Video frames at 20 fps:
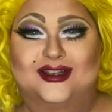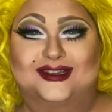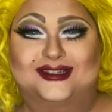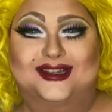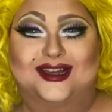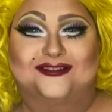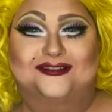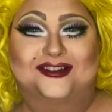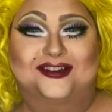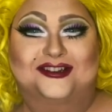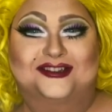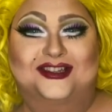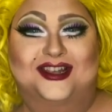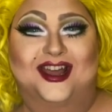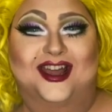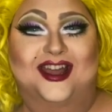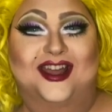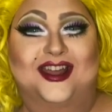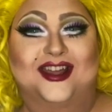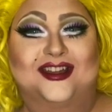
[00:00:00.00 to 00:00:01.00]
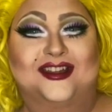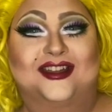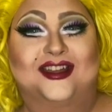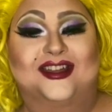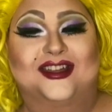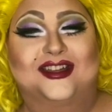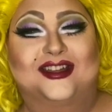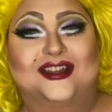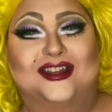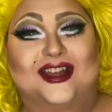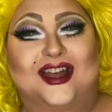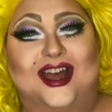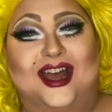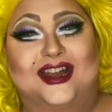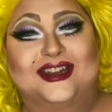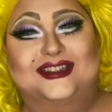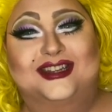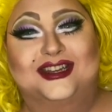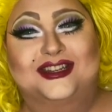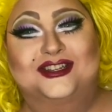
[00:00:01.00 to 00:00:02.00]
Is that what you're saying?
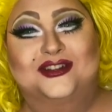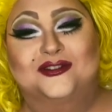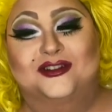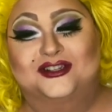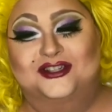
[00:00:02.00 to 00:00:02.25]
I did do